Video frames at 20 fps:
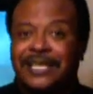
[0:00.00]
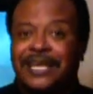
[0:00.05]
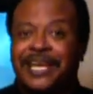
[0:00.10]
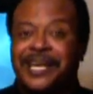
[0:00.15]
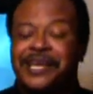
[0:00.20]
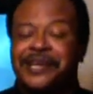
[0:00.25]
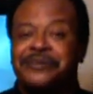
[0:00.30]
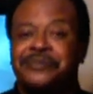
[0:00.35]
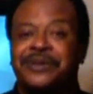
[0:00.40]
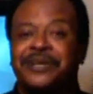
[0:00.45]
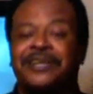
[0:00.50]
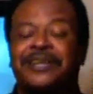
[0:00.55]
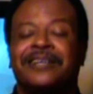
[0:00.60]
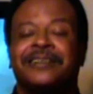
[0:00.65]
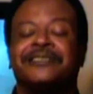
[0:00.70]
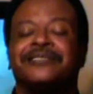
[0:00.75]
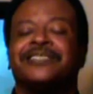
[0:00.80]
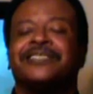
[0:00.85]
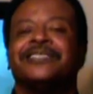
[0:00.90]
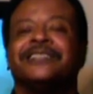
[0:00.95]

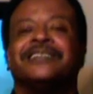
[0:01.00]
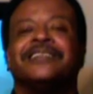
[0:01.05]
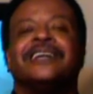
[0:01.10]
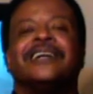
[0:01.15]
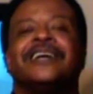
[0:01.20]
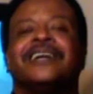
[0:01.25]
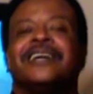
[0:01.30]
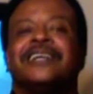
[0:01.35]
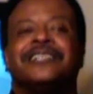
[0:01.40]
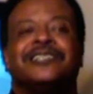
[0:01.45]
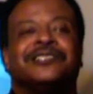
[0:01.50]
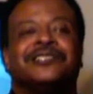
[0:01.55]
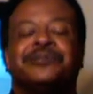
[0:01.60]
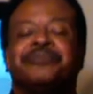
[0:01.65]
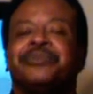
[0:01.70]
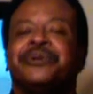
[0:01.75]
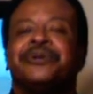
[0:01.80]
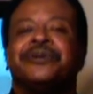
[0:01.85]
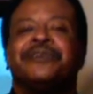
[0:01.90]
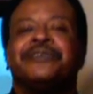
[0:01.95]
Amen. The, the
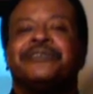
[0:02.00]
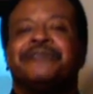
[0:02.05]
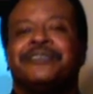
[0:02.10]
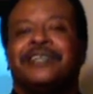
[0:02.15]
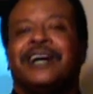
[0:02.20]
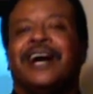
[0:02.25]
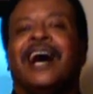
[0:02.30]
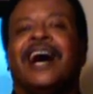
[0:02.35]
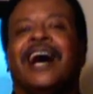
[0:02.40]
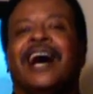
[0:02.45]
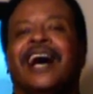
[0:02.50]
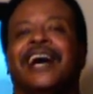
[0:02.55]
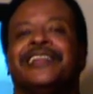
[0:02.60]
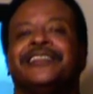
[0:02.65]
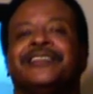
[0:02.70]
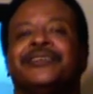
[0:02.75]
Spirit of God